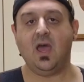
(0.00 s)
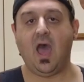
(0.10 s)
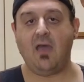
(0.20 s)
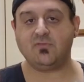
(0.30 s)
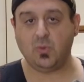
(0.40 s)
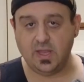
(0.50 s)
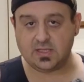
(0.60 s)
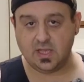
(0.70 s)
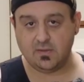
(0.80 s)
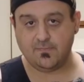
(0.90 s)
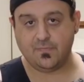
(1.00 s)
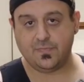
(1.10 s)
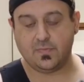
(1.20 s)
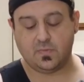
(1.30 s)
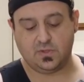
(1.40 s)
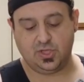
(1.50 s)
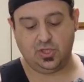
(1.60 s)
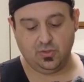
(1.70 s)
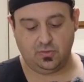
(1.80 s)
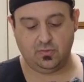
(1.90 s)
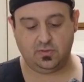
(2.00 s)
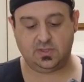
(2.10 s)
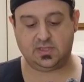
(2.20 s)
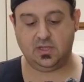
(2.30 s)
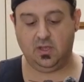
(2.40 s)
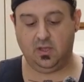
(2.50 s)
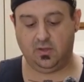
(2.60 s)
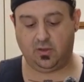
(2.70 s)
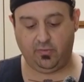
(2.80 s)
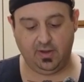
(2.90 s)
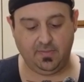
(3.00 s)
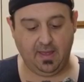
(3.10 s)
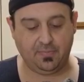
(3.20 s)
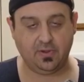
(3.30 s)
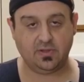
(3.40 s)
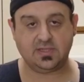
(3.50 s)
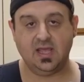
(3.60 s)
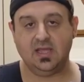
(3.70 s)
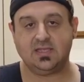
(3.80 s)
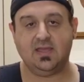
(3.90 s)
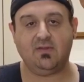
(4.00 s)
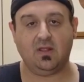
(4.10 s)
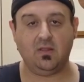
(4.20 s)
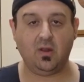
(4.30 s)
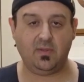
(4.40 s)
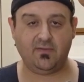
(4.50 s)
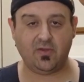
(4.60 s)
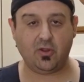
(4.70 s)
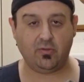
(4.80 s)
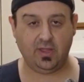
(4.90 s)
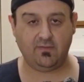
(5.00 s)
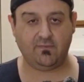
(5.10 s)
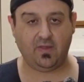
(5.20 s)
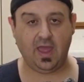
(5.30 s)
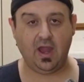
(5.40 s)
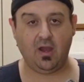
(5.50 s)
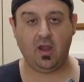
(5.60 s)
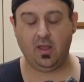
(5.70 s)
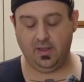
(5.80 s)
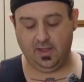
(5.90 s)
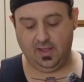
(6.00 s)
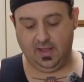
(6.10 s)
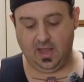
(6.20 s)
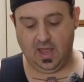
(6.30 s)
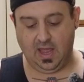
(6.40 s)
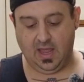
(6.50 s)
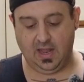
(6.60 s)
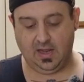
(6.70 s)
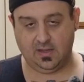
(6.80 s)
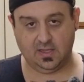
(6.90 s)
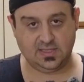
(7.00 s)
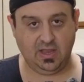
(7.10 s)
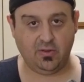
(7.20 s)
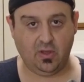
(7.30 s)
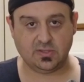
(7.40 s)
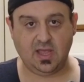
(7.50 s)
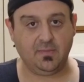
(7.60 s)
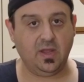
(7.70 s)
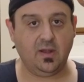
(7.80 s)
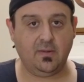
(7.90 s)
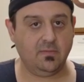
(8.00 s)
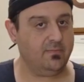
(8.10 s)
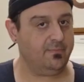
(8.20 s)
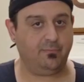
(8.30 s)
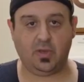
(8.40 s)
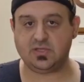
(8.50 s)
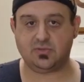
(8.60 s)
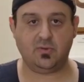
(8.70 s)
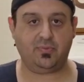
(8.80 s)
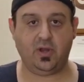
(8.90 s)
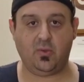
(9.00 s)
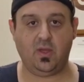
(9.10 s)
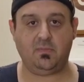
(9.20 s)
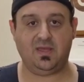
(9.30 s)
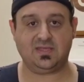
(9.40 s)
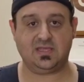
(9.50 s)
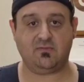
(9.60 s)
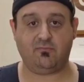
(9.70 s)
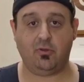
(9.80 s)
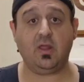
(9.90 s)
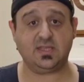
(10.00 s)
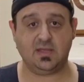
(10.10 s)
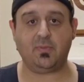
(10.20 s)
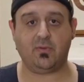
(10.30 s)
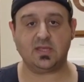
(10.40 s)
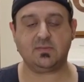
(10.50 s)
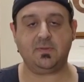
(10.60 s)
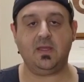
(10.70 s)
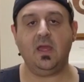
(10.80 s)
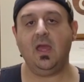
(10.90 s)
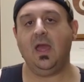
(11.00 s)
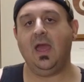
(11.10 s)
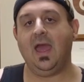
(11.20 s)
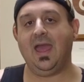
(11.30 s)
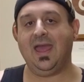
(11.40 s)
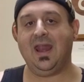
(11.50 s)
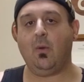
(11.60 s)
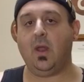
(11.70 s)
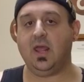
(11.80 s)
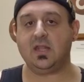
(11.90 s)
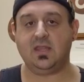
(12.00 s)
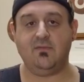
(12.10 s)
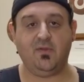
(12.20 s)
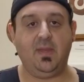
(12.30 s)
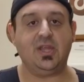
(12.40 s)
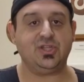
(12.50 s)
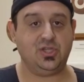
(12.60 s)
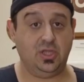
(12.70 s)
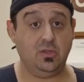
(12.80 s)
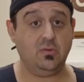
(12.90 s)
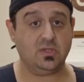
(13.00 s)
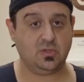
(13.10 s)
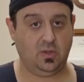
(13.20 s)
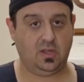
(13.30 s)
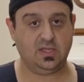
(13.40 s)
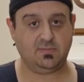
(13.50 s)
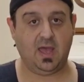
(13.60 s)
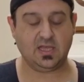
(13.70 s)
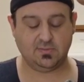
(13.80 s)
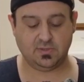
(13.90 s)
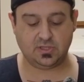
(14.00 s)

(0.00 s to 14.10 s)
I've tweaked it to use the Korean peppers to give it a little bit of a Korean flair. And let's see how it goes. I'm going to buzz through it pretty quick because it's a really simple recipe, and I want to get the information to you as quickly as possible.